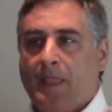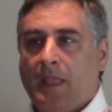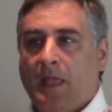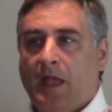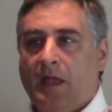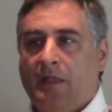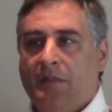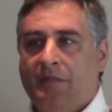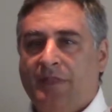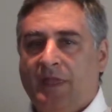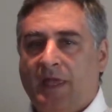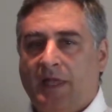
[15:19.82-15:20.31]

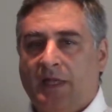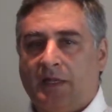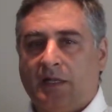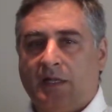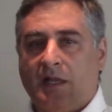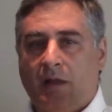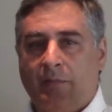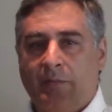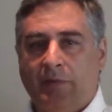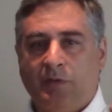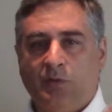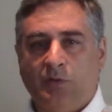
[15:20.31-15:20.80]
And then
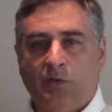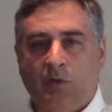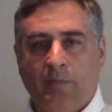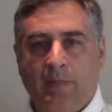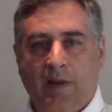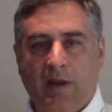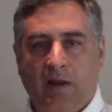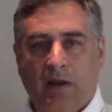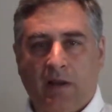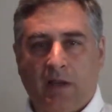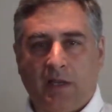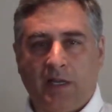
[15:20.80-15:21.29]
coming to
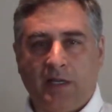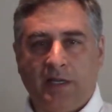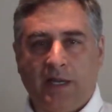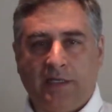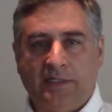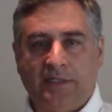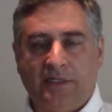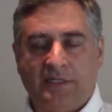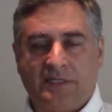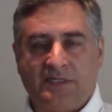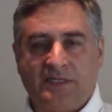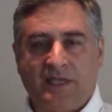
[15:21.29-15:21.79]
America in
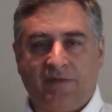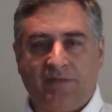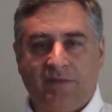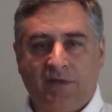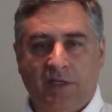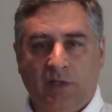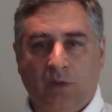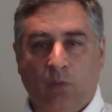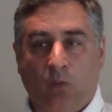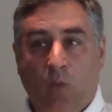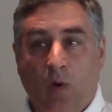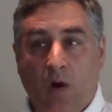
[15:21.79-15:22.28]

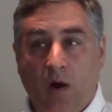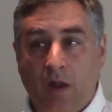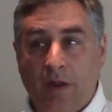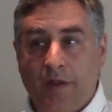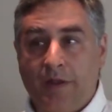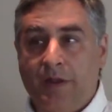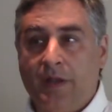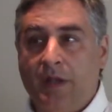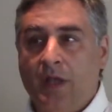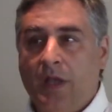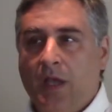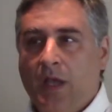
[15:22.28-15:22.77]

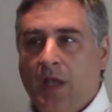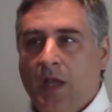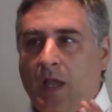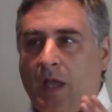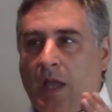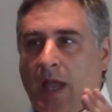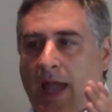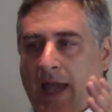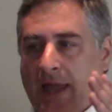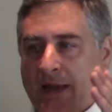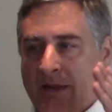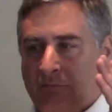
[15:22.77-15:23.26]
1971
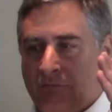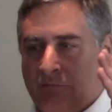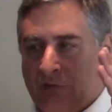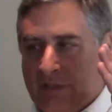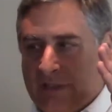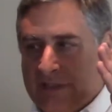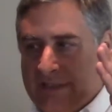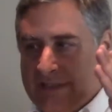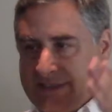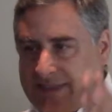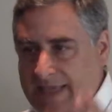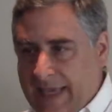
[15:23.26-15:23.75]
and
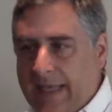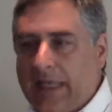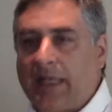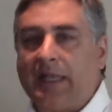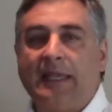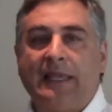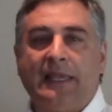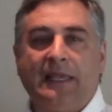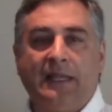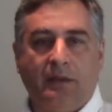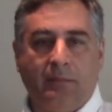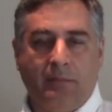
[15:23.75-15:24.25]
really
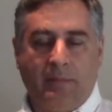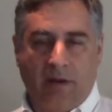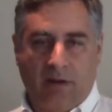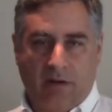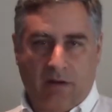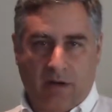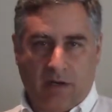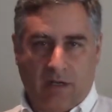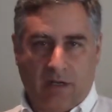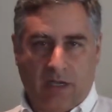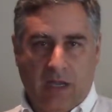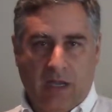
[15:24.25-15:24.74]
settling in
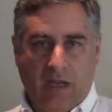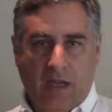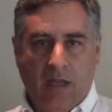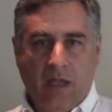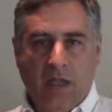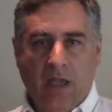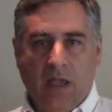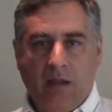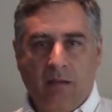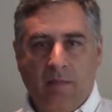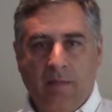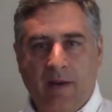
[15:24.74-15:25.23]
America.
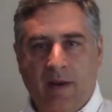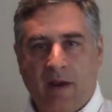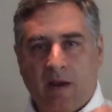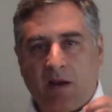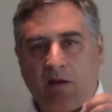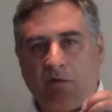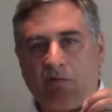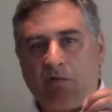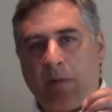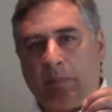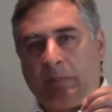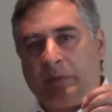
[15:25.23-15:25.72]

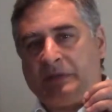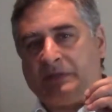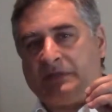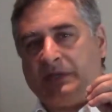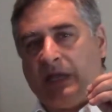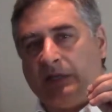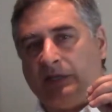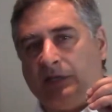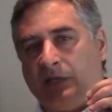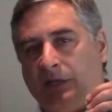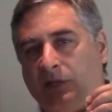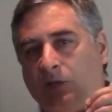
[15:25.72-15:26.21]
America
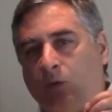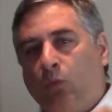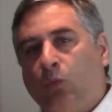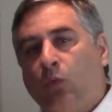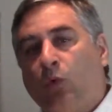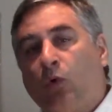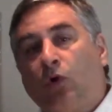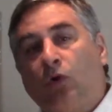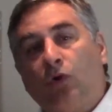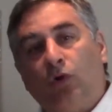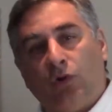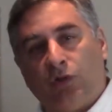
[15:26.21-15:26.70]
represented the
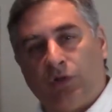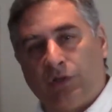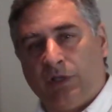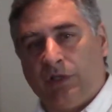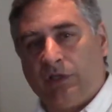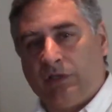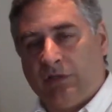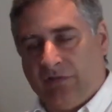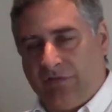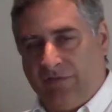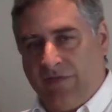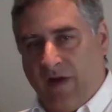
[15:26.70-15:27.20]

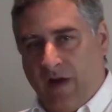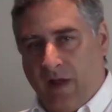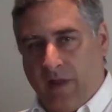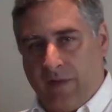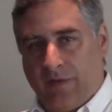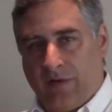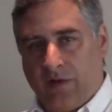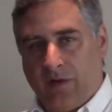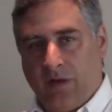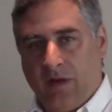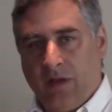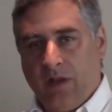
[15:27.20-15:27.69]
world to
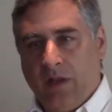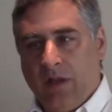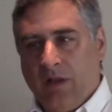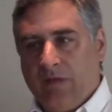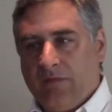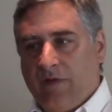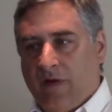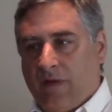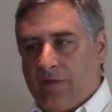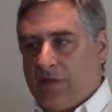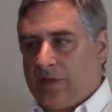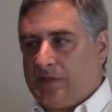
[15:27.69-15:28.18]
Father.
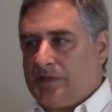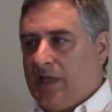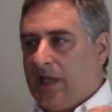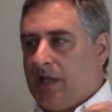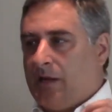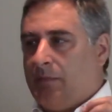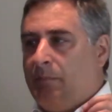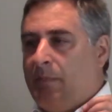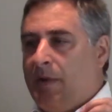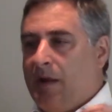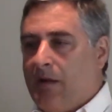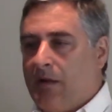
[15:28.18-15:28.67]
Father said,
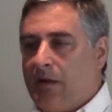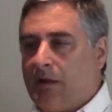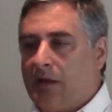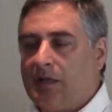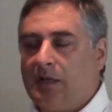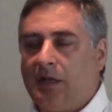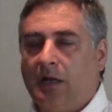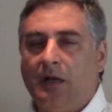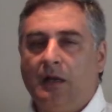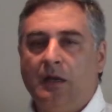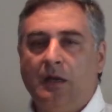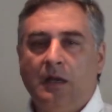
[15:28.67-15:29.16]

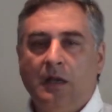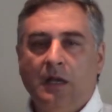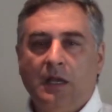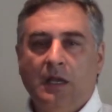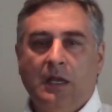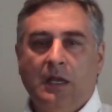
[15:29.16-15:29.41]
America